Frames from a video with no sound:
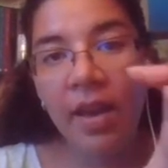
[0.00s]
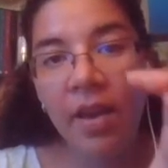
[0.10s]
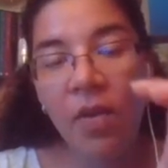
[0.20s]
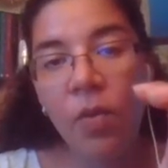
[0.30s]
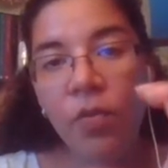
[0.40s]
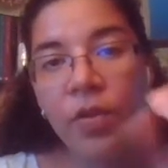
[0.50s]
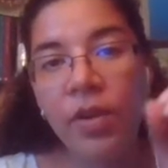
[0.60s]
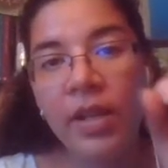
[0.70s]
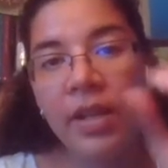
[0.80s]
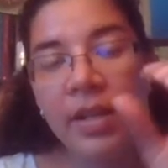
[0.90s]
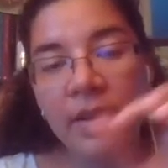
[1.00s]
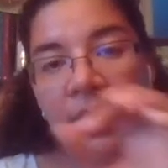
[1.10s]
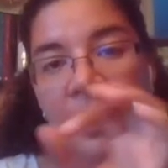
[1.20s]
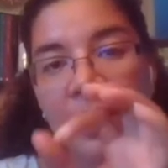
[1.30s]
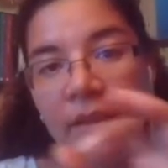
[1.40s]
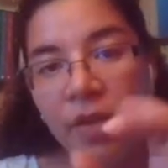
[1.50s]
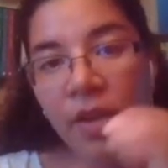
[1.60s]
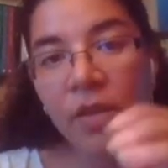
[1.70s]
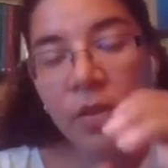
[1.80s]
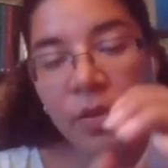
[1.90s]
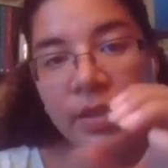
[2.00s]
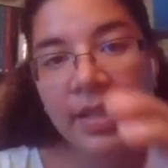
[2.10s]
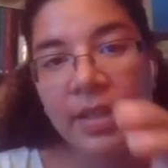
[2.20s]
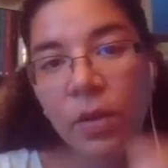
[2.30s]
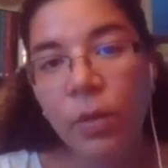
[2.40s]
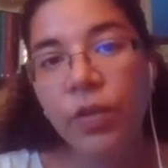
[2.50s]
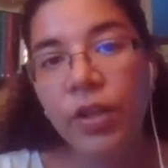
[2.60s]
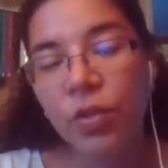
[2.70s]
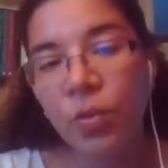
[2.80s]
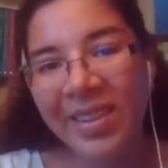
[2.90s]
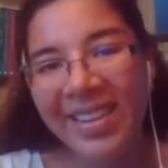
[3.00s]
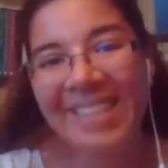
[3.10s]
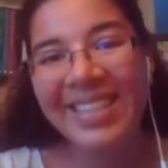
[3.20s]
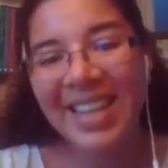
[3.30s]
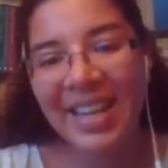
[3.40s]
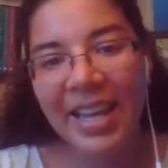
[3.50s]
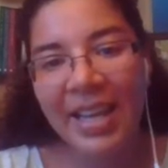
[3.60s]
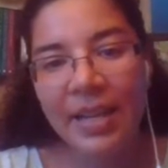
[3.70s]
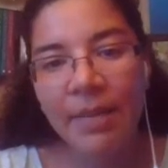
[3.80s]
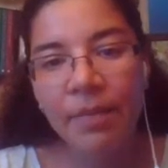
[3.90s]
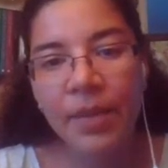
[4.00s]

ovary, the follicle inside the ovary to release that egg.